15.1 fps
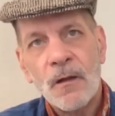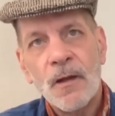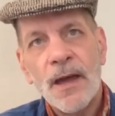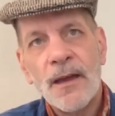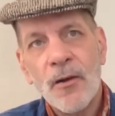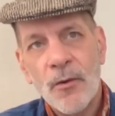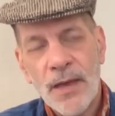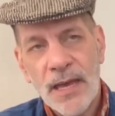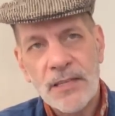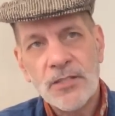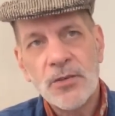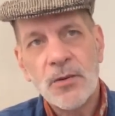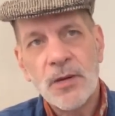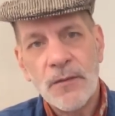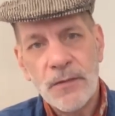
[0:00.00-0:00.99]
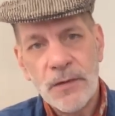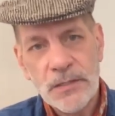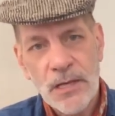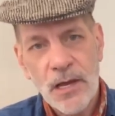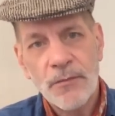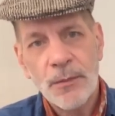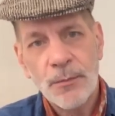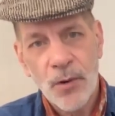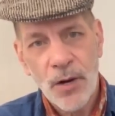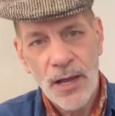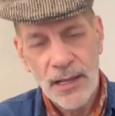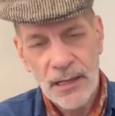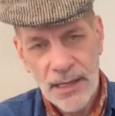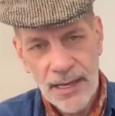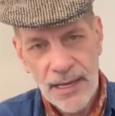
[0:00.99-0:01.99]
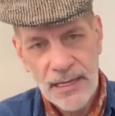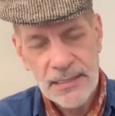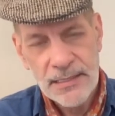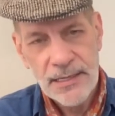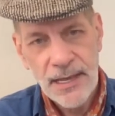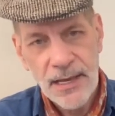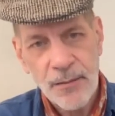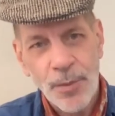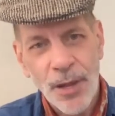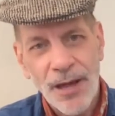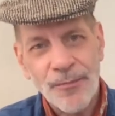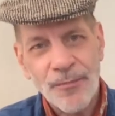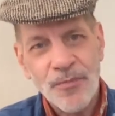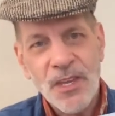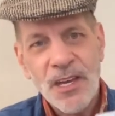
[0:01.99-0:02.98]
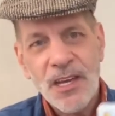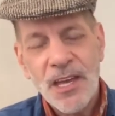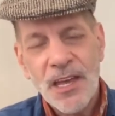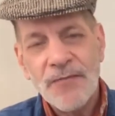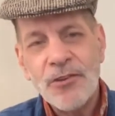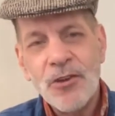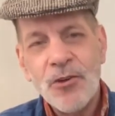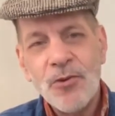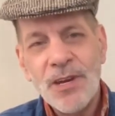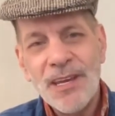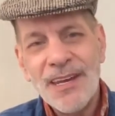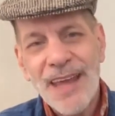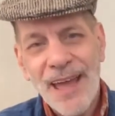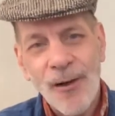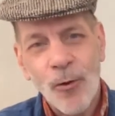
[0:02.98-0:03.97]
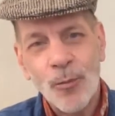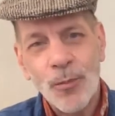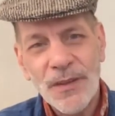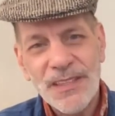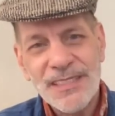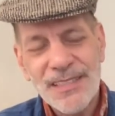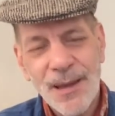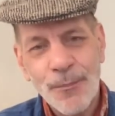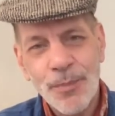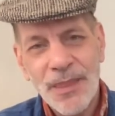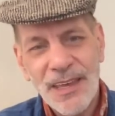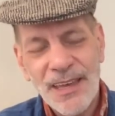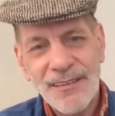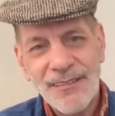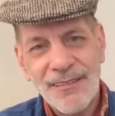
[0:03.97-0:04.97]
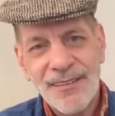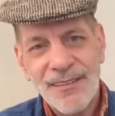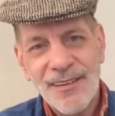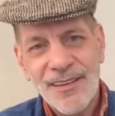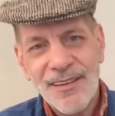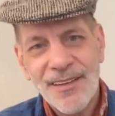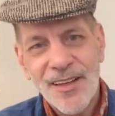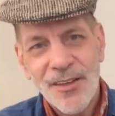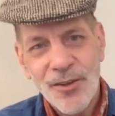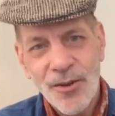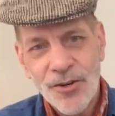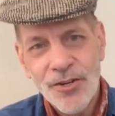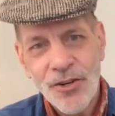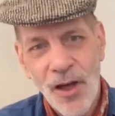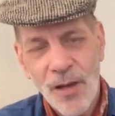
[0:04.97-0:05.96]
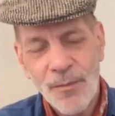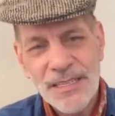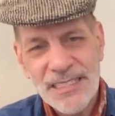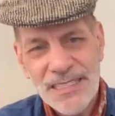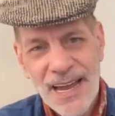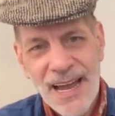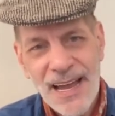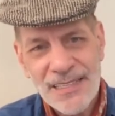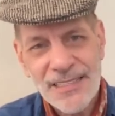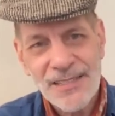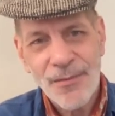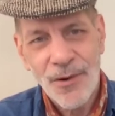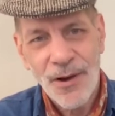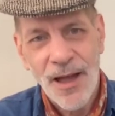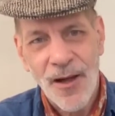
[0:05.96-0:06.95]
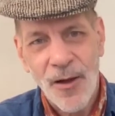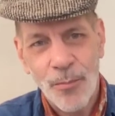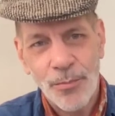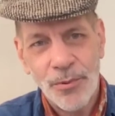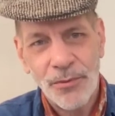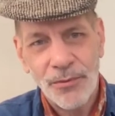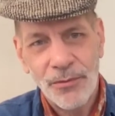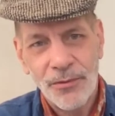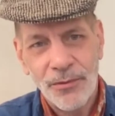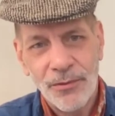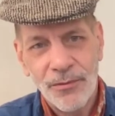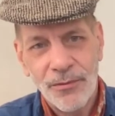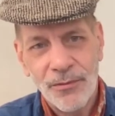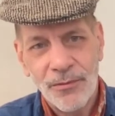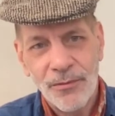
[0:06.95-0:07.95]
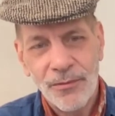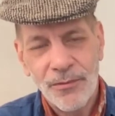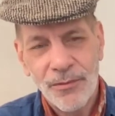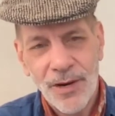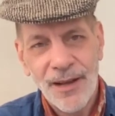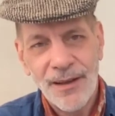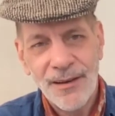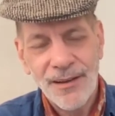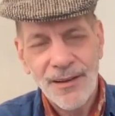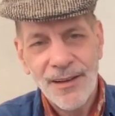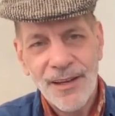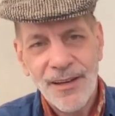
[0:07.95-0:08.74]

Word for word: Like, okay, so give yourself a break, like I said. But if you need help with something, your job is to ask for help. Right?